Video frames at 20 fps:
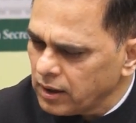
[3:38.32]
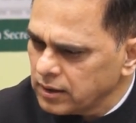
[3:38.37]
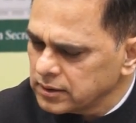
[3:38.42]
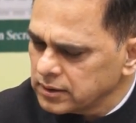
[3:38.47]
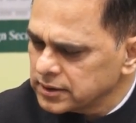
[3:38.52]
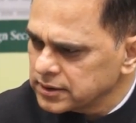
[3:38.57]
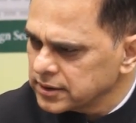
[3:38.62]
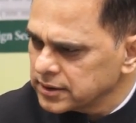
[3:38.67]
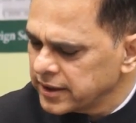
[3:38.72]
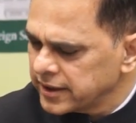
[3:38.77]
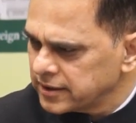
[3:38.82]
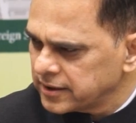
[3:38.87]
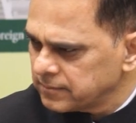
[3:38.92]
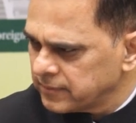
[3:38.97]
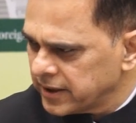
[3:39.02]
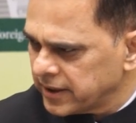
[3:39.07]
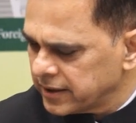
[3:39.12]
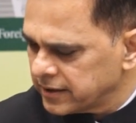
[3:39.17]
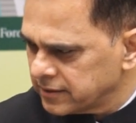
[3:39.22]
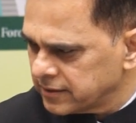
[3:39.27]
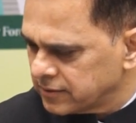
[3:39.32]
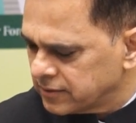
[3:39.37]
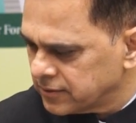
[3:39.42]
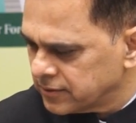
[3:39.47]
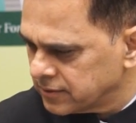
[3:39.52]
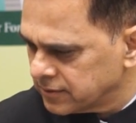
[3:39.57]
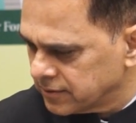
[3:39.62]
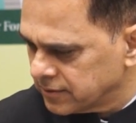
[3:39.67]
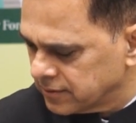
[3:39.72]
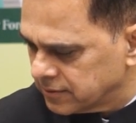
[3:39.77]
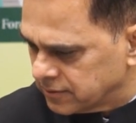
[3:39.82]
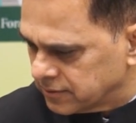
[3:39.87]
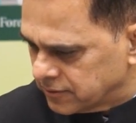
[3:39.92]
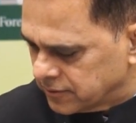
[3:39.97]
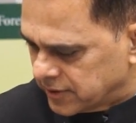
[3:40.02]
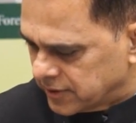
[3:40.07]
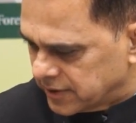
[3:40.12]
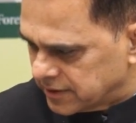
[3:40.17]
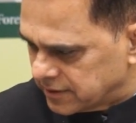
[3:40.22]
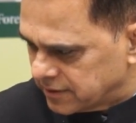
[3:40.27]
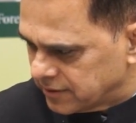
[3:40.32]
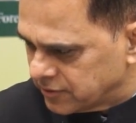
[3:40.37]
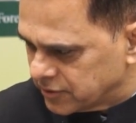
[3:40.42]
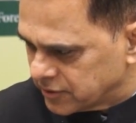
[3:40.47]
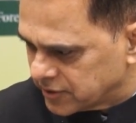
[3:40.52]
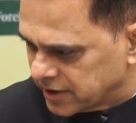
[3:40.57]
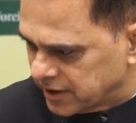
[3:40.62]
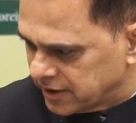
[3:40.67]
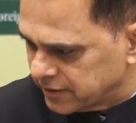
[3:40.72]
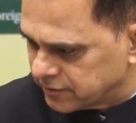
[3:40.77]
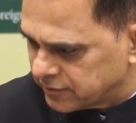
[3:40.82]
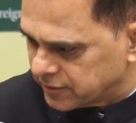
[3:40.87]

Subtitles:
this great man who served